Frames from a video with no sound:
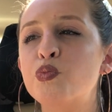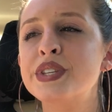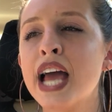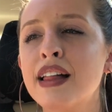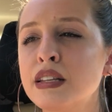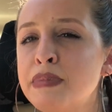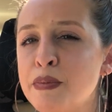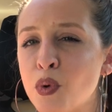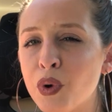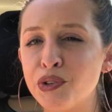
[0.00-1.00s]
telling
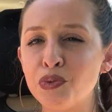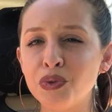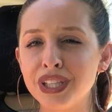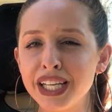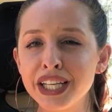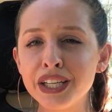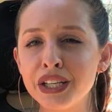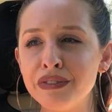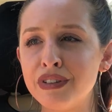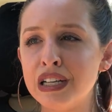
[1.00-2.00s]
people where you
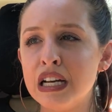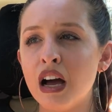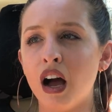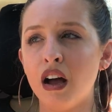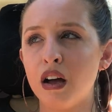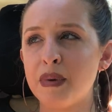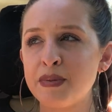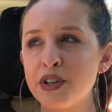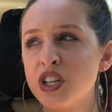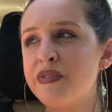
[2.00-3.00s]
live um,
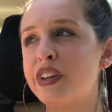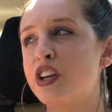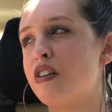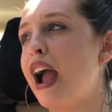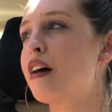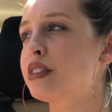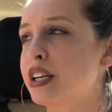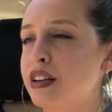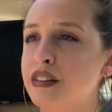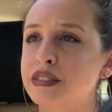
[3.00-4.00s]
especially if like you're out
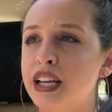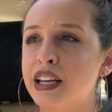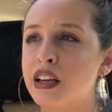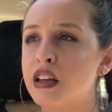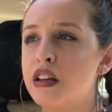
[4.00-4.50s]
there like